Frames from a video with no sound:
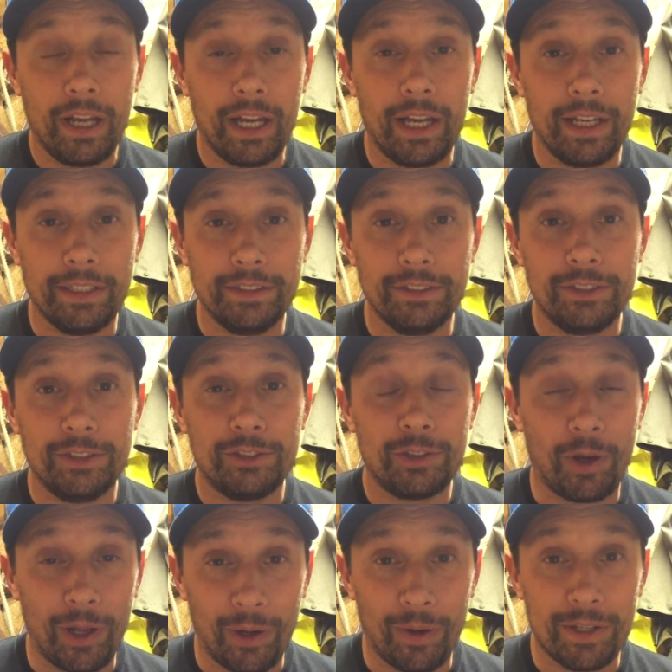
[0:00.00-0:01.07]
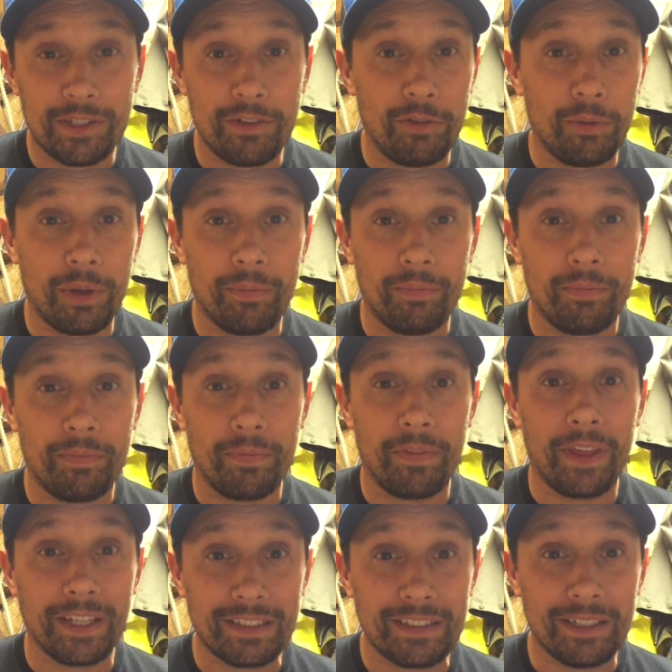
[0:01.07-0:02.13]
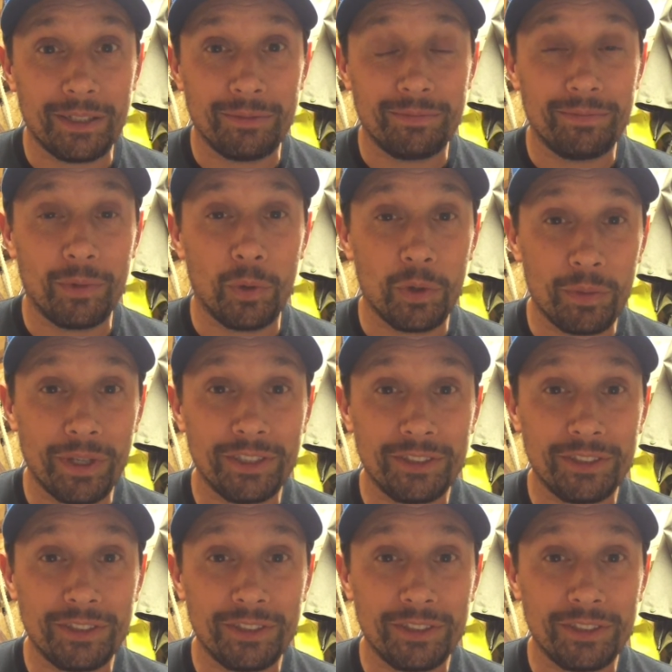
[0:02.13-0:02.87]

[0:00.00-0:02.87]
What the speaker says: and tight lines everyone. Thanks now. All the